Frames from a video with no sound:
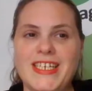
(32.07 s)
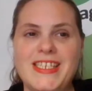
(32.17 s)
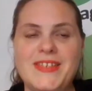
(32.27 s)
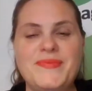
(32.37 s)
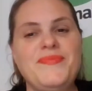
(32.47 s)

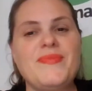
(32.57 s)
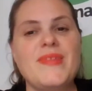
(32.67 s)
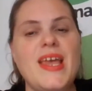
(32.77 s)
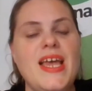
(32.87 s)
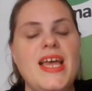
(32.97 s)
us.
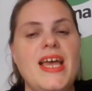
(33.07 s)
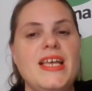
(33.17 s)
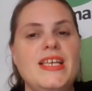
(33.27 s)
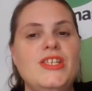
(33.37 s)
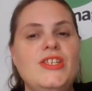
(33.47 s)

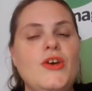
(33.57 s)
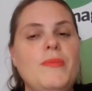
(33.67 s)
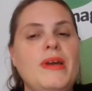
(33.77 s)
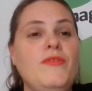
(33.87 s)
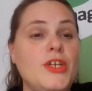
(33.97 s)
So
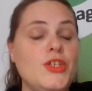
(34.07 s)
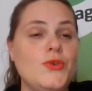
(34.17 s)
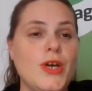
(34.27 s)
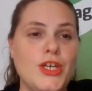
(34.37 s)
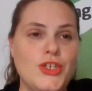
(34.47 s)
my first
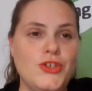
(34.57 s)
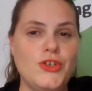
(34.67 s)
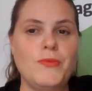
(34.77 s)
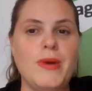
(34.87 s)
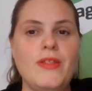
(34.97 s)
question to
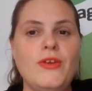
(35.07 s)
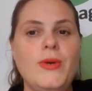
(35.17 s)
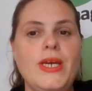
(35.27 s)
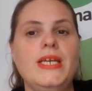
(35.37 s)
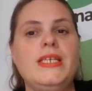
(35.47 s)
you,
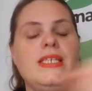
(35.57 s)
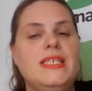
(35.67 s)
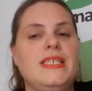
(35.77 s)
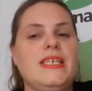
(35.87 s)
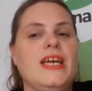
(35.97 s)
Mathieu, is
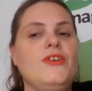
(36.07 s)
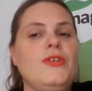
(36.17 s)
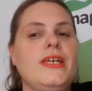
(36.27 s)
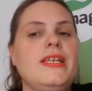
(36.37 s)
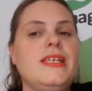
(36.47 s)
can you
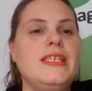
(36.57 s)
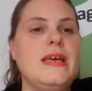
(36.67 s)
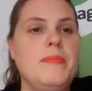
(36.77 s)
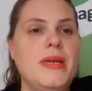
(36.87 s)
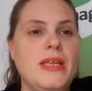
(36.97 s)
tell us
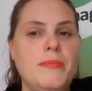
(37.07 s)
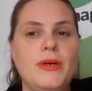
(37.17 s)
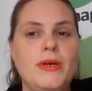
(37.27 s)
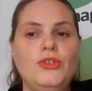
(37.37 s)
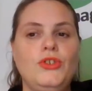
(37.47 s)
a bit
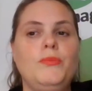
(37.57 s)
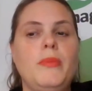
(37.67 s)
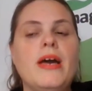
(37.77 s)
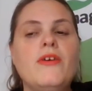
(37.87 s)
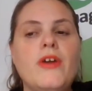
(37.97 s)
about your
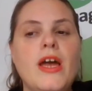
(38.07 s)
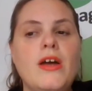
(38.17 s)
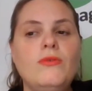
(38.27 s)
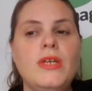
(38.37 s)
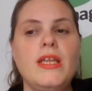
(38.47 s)

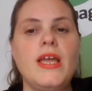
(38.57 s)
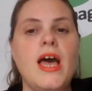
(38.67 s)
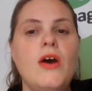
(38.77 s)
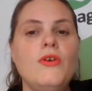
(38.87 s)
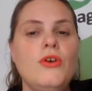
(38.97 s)
background and
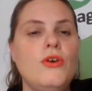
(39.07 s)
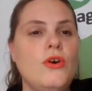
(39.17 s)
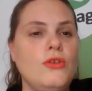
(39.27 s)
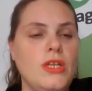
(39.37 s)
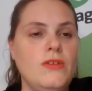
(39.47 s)
how you
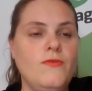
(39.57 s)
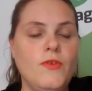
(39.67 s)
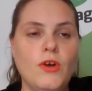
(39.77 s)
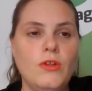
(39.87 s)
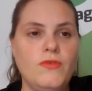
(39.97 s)
got
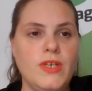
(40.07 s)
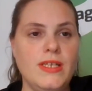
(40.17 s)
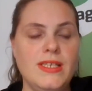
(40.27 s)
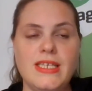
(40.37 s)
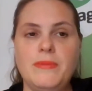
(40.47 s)
involved
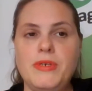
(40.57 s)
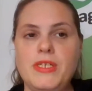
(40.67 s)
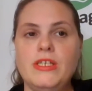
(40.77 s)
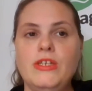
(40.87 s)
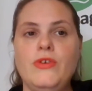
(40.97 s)
in
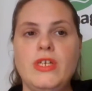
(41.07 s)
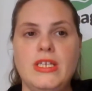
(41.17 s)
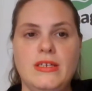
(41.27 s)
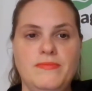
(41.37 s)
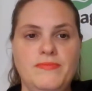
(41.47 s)

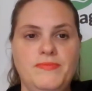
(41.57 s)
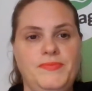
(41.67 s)
cybersecurity?